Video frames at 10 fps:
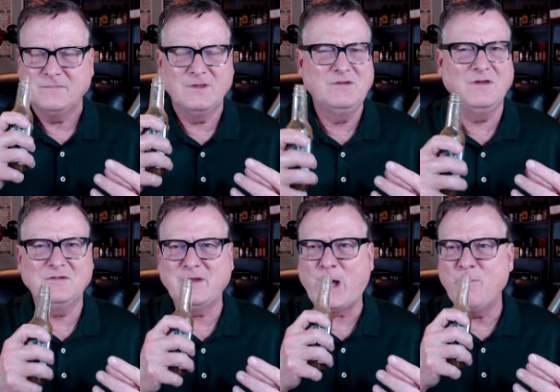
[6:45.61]

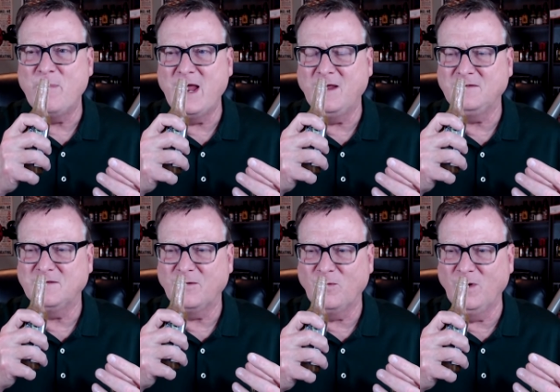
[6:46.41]
Just
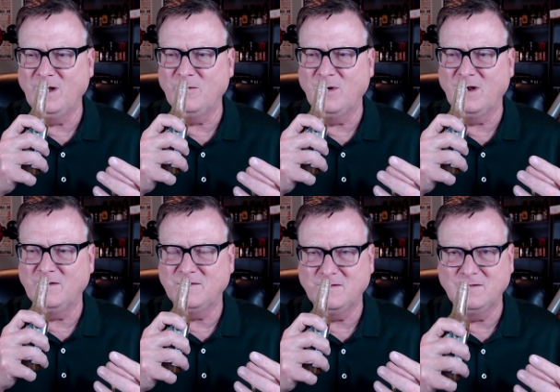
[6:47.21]
amazing, really, really
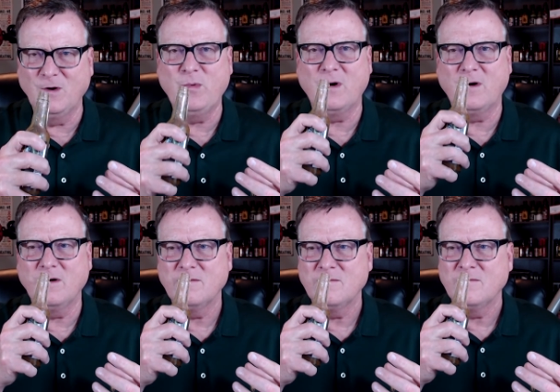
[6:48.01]

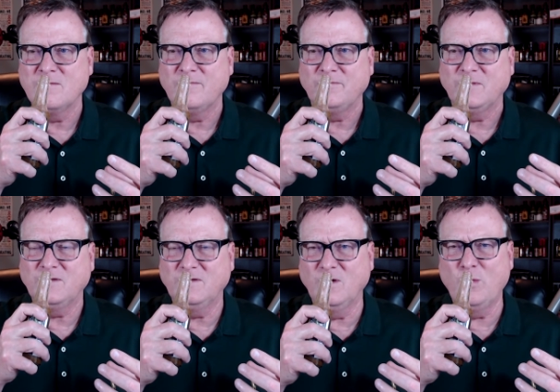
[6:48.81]
super,
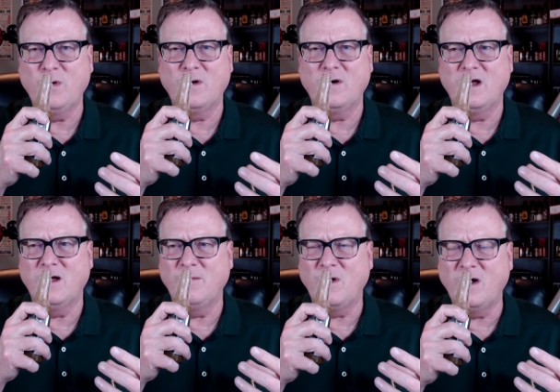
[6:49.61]
super
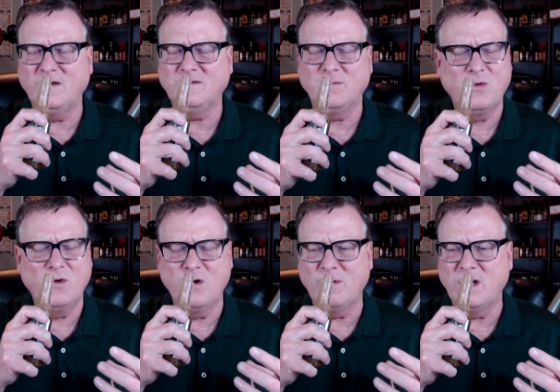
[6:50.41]
awesome
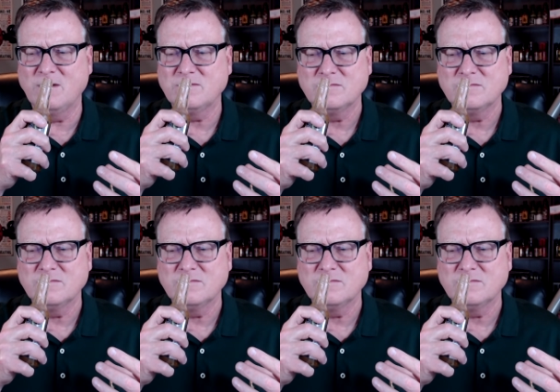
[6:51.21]
aroma.